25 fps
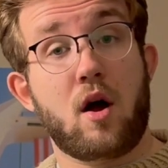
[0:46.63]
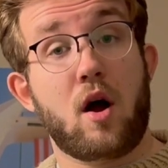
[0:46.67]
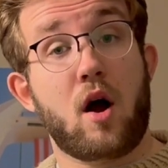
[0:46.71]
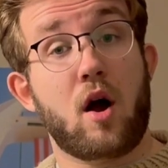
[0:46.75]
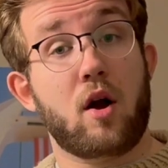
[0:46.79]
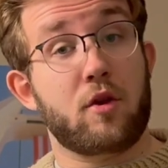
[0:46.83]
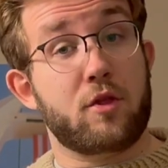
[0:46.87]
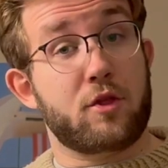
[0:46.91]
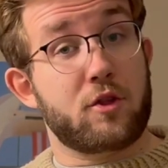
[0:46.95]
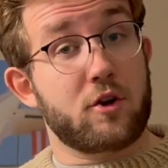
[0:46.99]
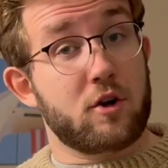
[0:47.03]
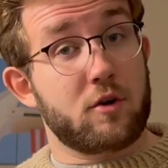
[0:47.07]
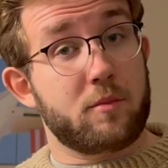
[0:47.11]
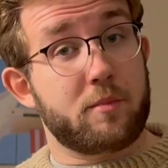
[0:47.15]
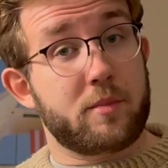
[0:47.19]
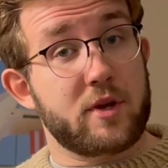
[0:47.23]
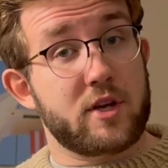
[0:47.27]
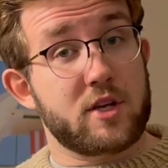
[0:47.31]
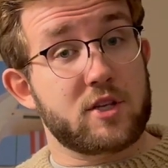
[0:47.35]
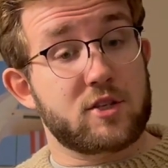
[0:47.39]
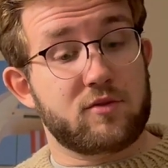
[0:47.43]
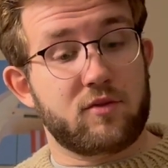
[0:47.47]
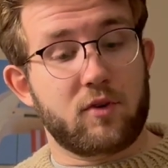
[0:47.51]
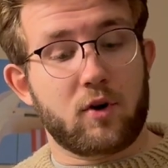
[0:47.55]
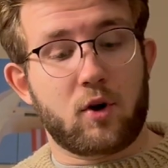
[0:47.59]
Our third
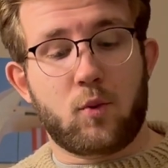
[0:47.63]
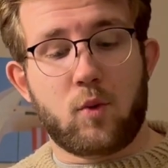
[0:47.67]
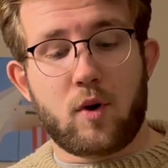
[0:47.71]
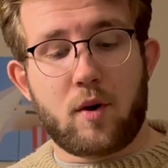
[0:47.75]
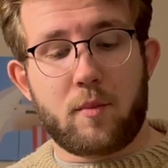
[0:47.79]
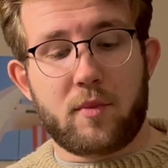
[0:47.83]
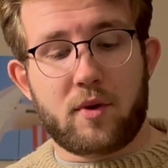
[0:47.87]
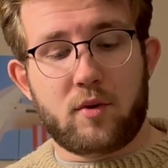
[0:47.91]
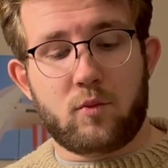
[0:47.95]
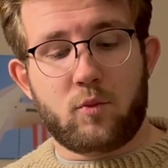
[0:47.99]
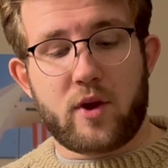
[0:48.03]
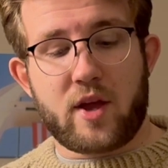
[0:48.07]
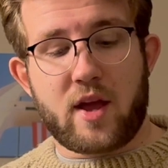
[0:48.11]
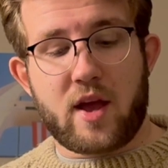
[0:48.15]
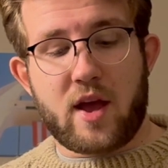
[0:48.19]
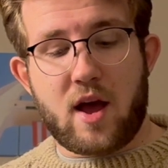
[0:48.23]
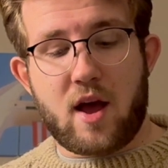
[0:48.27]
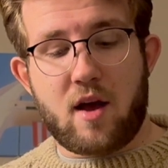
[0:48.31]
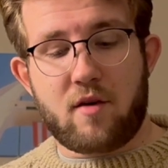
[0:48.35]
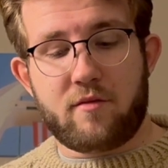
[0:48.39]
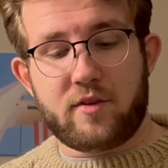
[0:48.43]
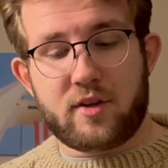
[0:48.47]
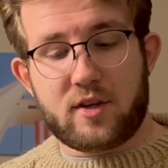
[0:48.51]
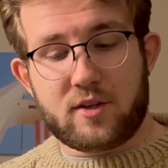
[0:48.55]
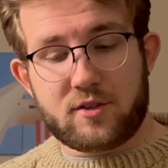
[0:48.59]
piece of equipment we
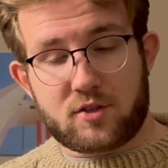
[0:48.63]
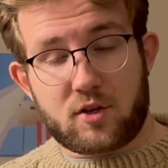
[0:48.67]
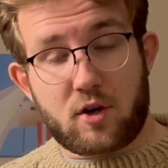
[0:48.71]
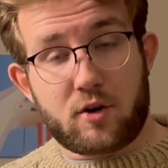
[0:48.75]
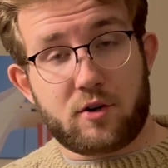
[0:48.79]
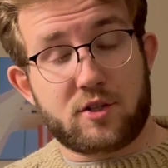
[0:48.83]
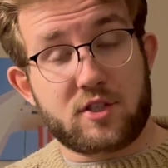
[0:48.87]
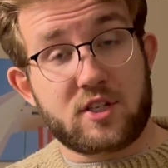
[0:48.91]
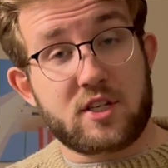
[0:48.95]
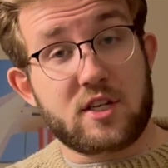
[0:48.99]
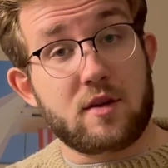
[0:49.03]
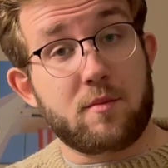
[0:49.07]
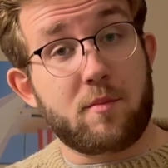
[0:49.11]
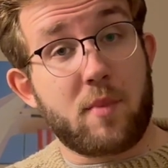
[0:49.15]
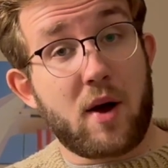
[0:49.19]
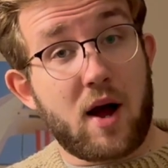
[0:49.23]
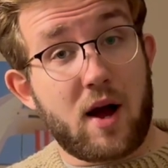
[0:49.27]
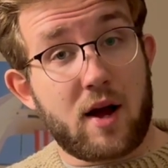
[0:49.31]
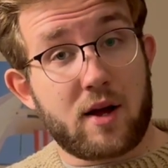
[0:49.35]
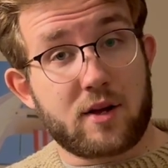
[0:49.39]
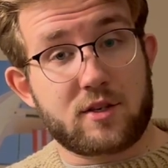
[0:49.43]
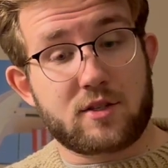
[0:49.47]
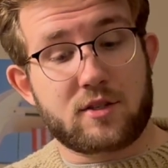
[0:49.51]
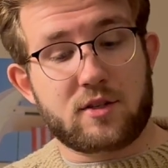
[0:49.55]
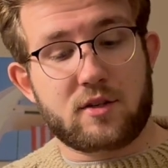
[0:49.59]
have is our
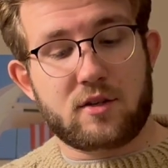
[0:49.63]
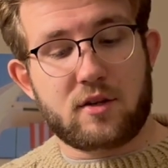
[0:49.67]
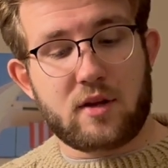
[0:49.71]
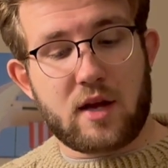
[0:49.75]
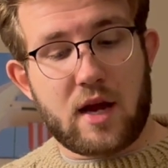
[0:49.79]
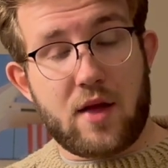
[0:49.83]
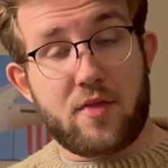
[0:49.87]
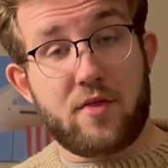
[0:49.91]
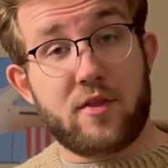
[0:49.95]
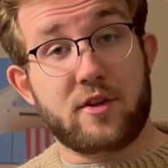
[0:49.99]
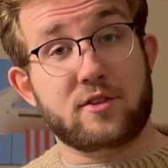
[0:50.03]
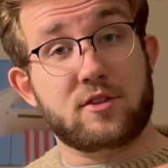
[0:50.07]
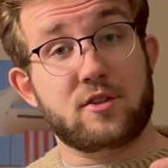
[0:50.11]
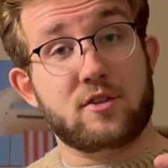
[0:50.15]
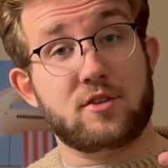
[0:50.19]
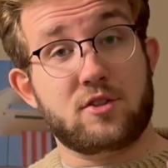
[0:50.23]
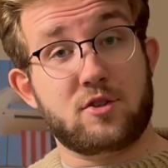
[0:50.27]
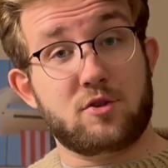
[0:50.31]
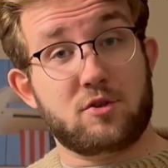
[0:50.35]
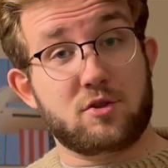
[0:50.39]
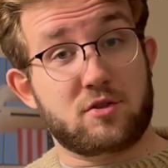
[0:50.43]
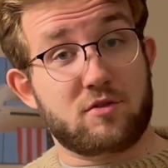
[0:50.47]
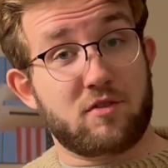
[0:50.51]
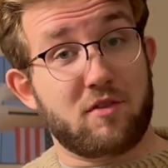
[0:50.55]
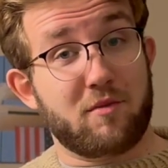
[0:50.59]
teapot, and this is
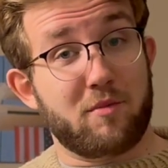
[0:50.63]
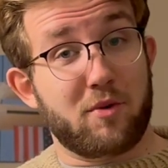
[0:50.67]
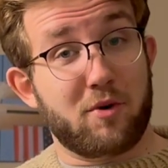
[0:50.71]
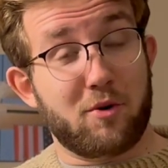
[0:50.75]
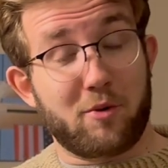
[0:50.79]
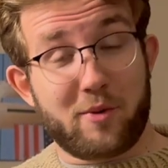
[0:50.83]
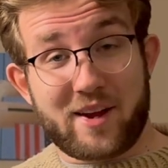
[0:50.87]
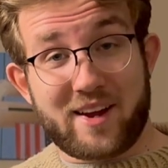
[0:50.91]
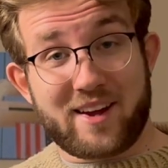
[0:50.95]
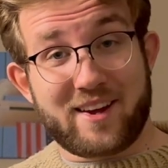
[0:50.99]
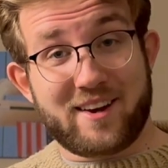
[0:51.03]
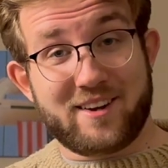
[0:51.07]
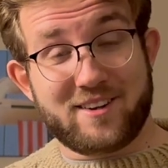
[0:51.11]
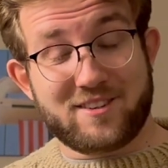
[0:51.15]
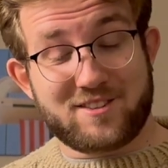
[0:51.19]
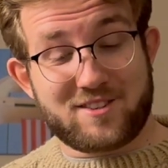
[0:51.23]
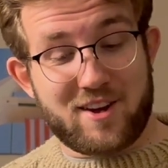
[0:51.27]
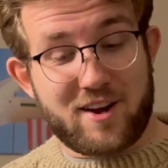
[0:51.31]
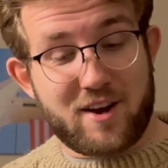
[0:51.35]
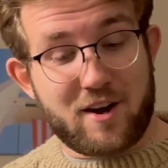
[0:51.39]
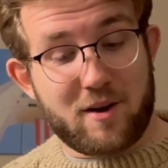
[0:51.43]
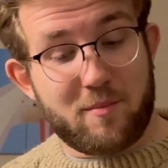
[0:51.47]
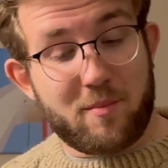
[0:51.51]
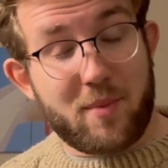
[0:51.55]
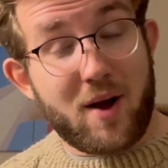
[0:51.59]
used for brewing an
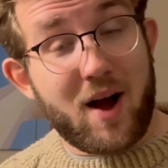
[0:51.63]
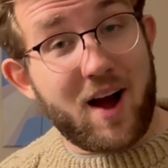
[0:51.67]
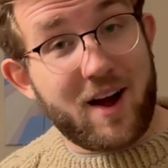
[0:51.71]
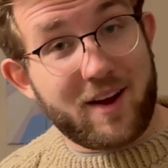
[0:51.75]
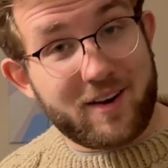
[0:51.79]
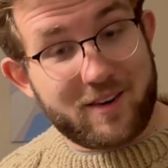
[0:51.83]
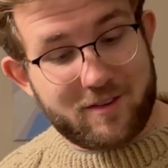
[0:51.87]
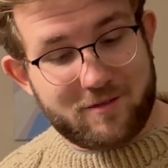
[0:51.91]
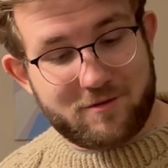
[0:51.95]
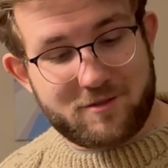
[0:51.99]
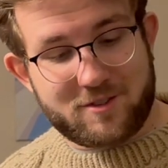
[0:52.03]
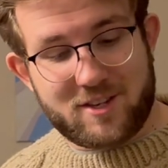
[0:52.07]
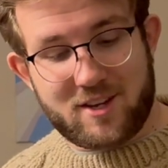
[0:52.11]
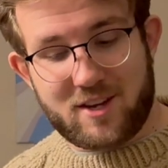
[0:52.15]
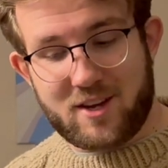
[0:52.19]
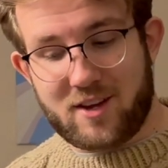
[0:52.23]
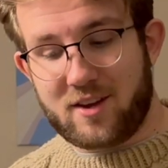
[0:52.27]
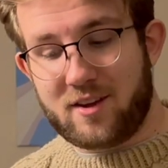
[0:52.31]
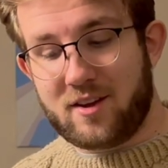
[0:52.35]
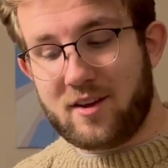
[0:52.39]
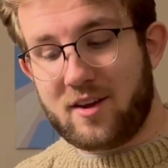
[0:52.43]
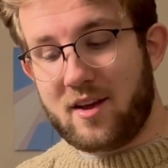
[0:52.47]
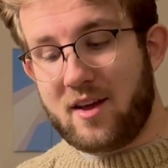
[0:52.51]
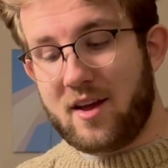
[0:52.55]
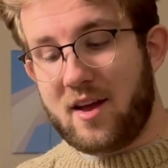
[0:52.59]
entire pot of
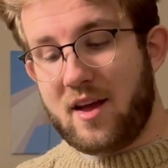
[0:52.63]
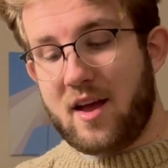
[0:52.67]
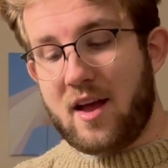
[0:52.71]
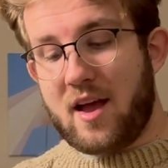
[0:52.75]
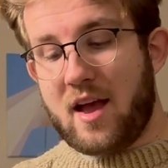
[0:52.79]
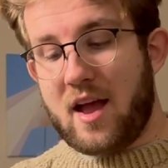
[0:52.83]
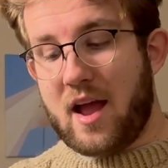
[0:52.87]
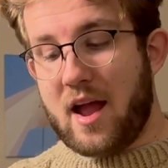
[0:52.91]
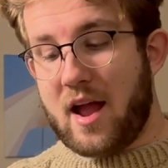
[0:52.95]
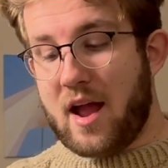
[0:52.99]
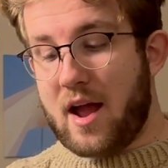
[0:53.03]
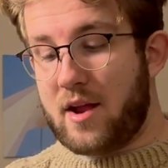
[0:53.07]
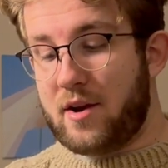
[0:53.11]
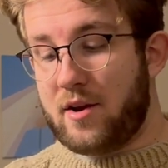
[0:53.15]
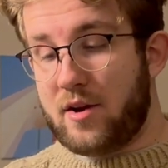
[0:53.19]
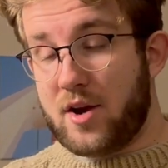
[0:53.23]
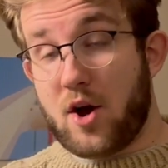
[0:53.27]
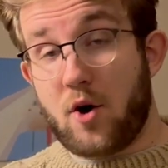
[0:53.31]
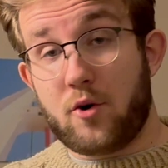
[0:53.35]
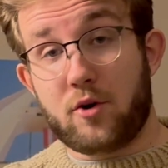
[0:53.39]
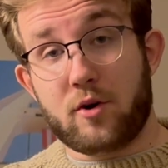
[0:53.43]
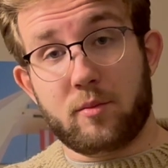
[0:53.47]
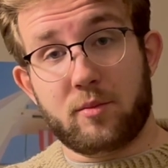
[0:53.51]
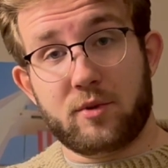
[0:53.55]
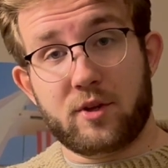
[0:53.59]
tea, and
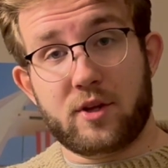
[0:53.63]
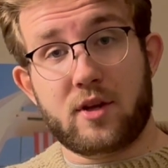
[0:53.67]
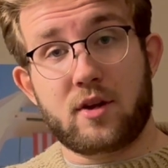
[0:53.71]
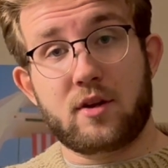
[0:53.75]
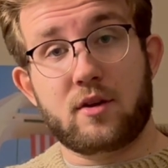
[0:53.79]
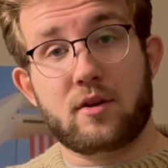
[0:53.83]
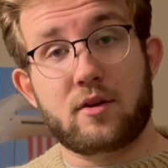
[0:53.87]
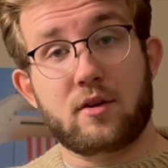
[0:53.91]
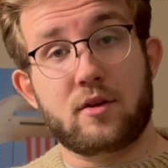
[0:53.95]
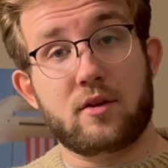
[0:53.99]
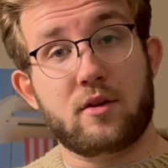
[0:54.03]
notably,